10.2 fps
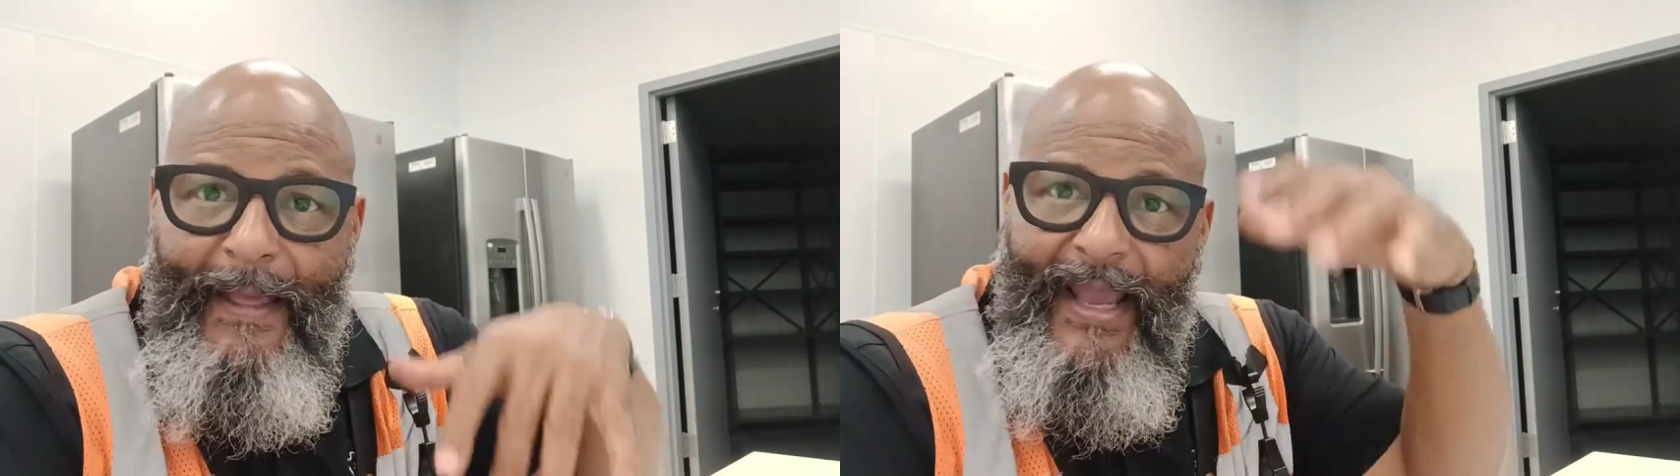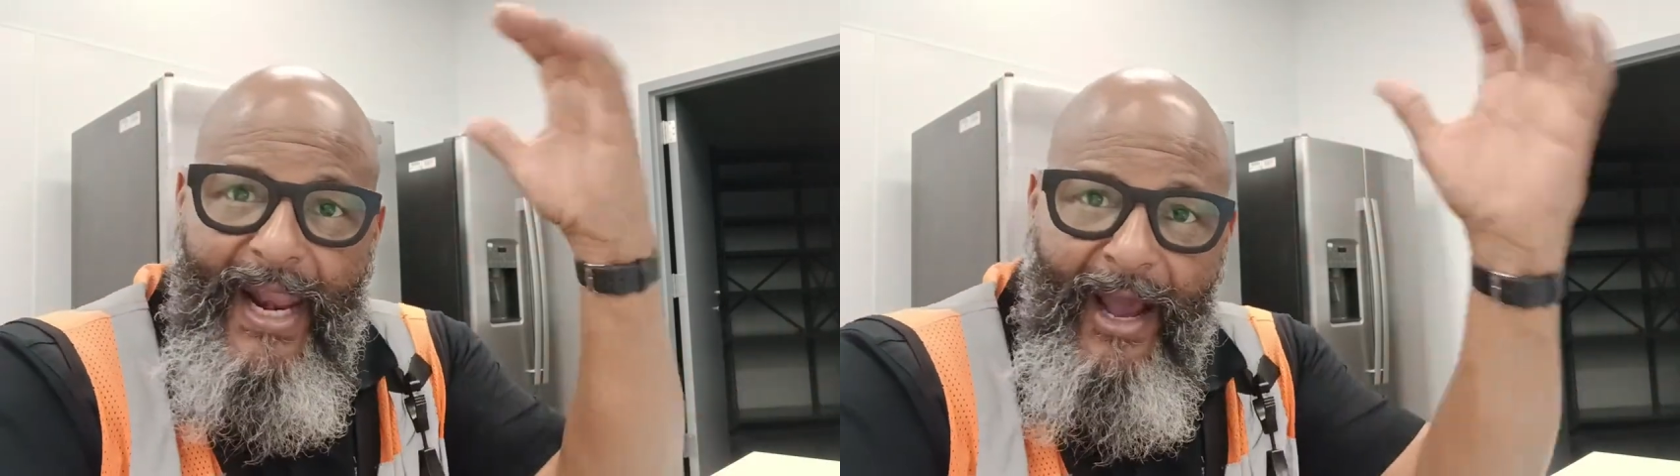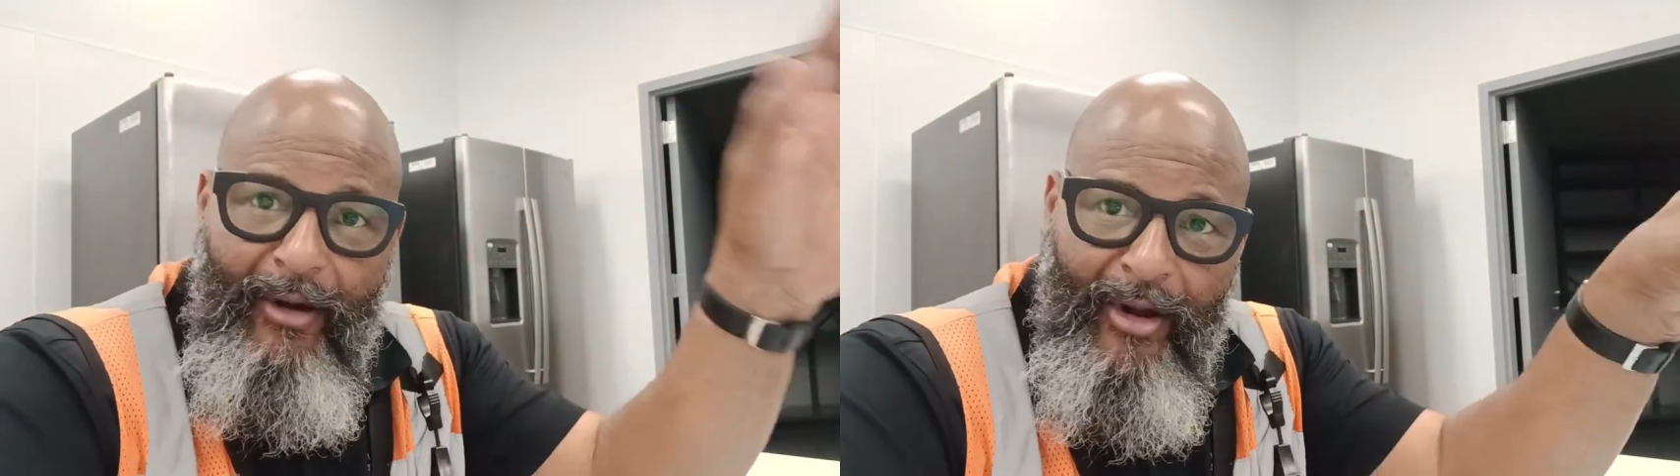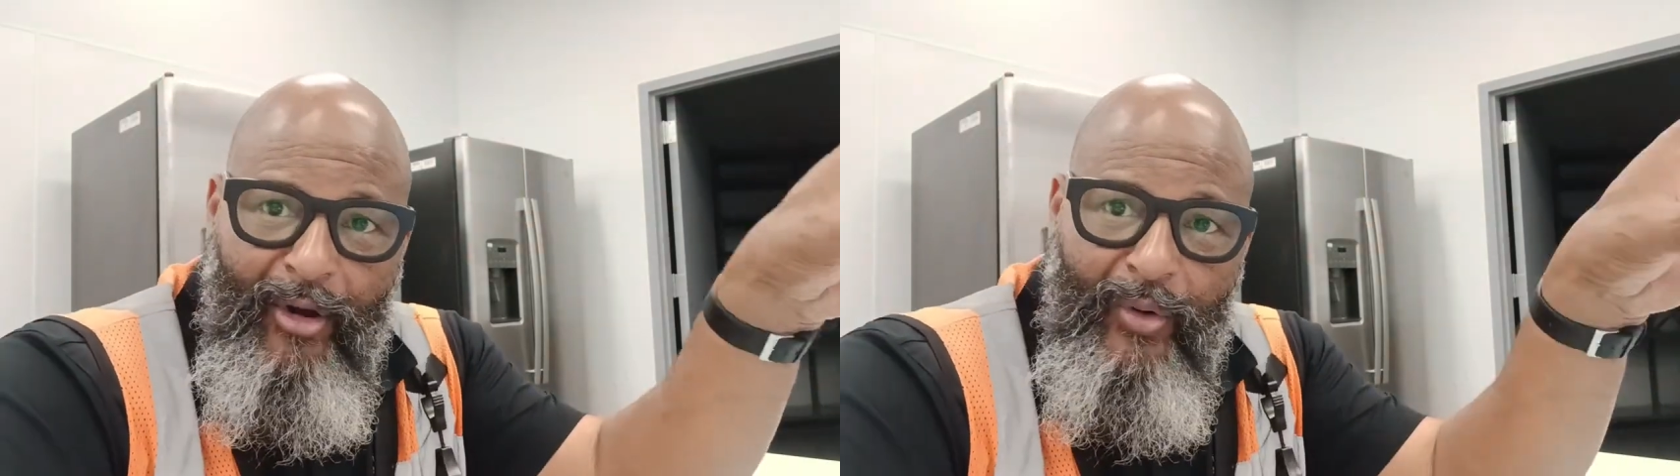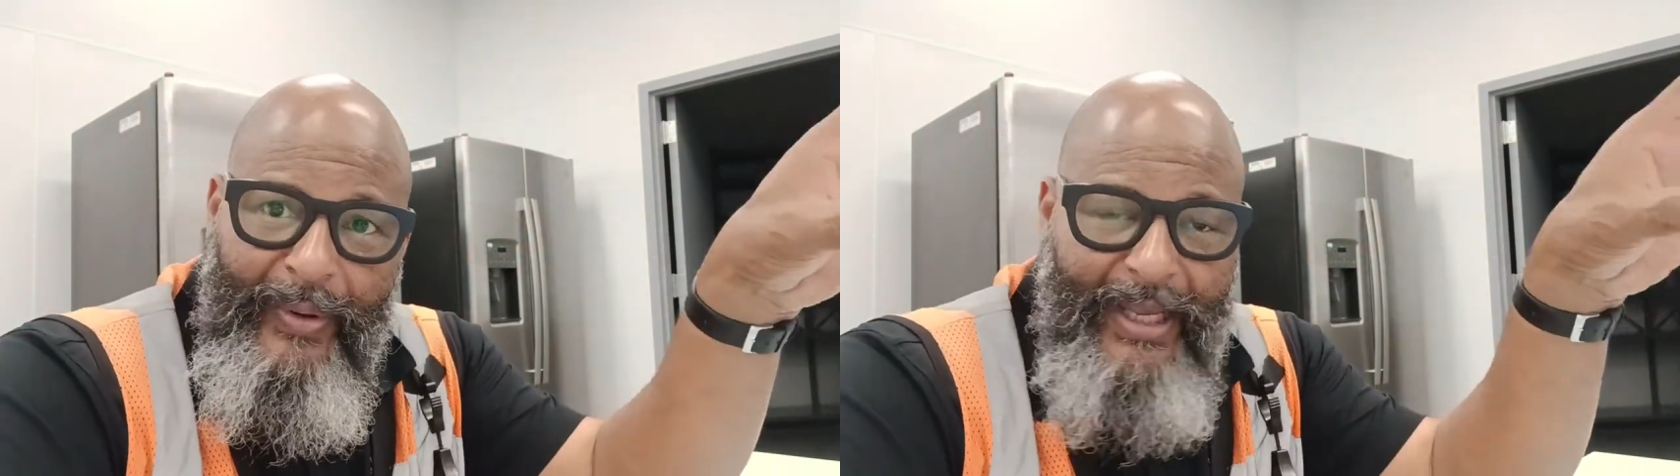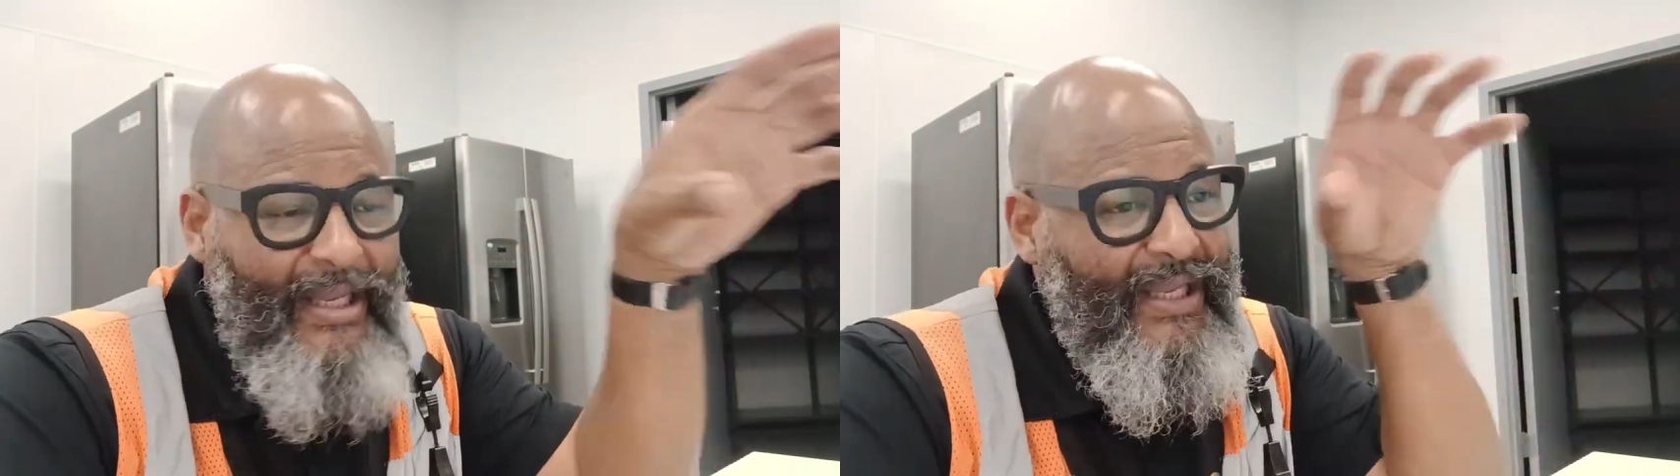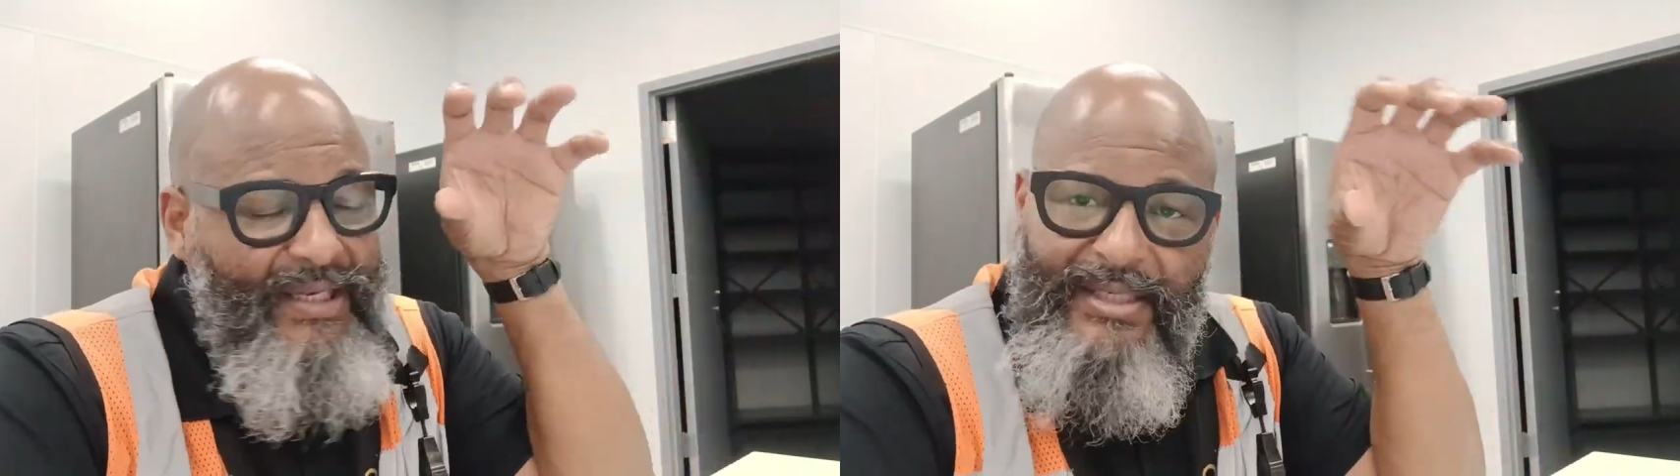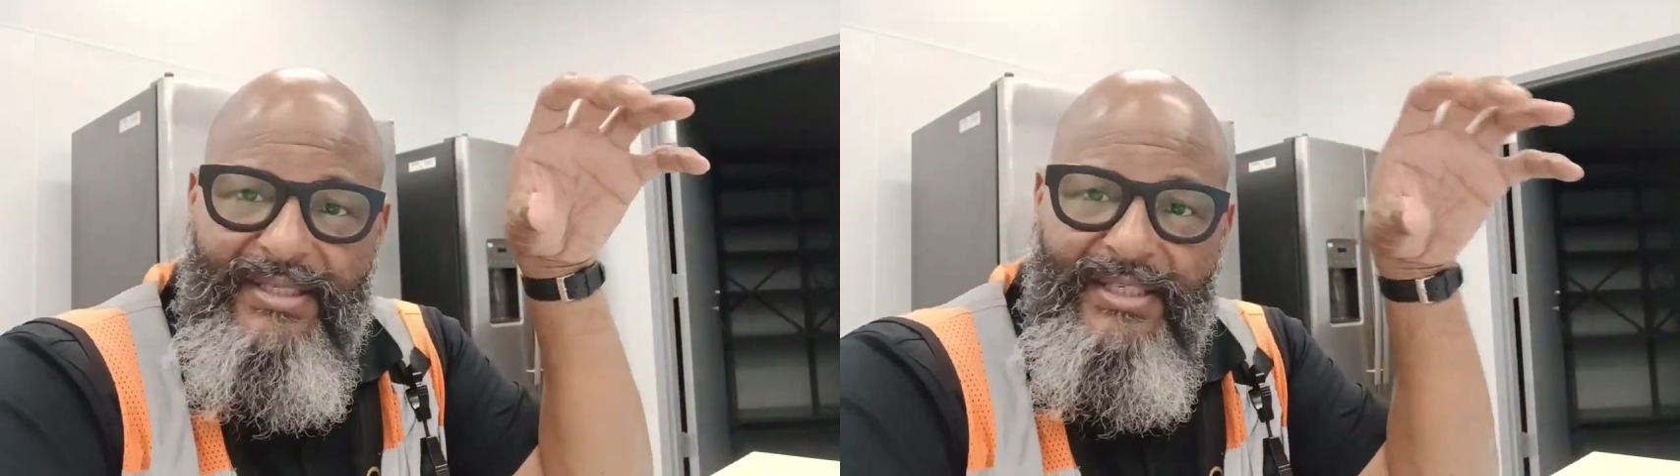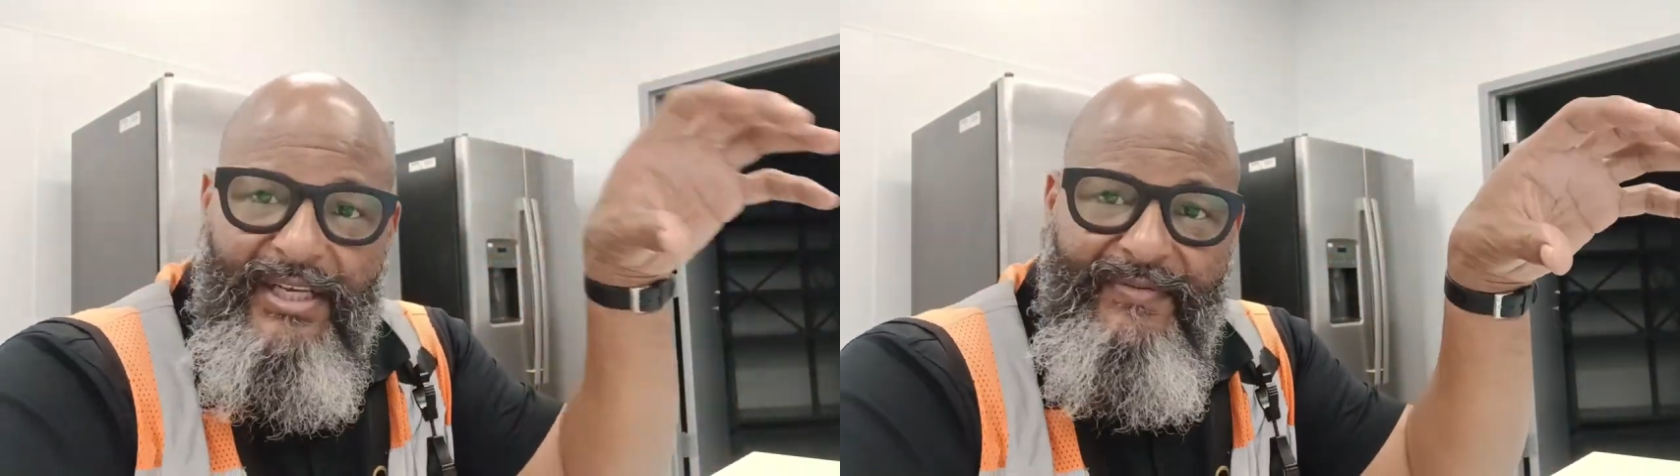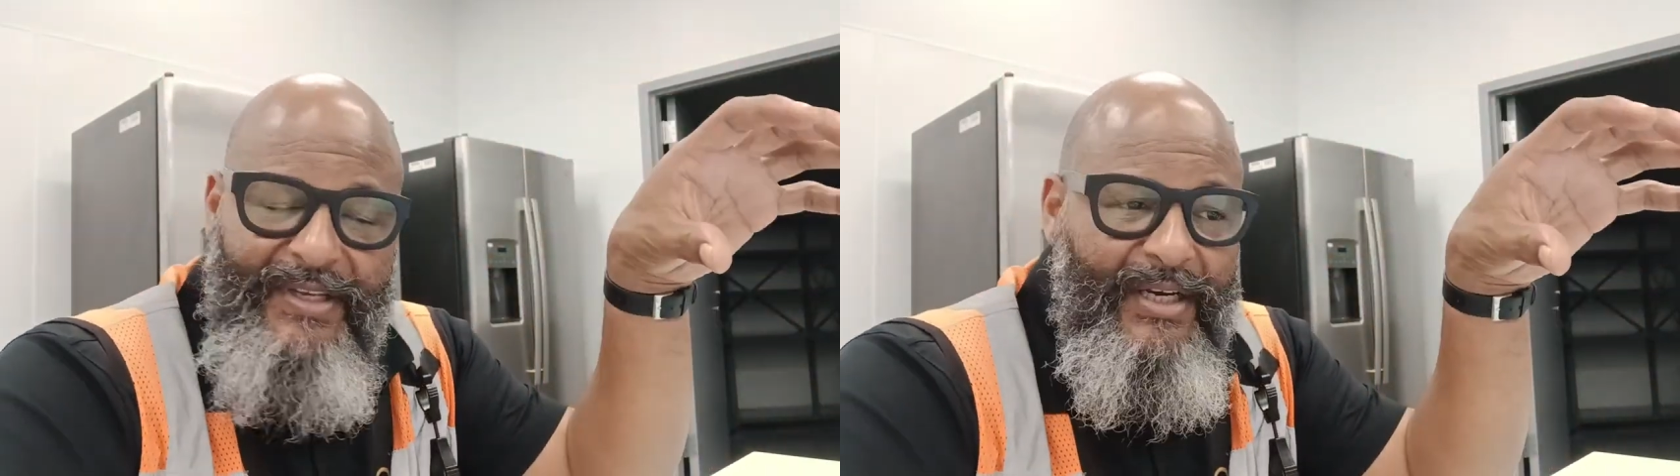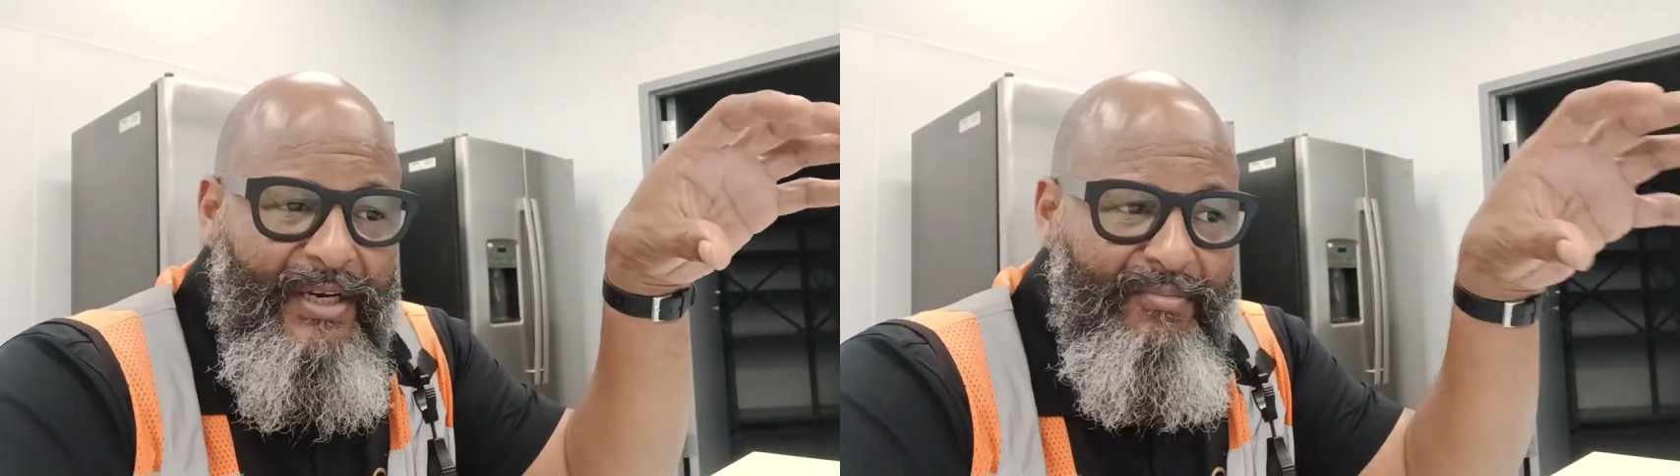and I'll go and get this stuff done.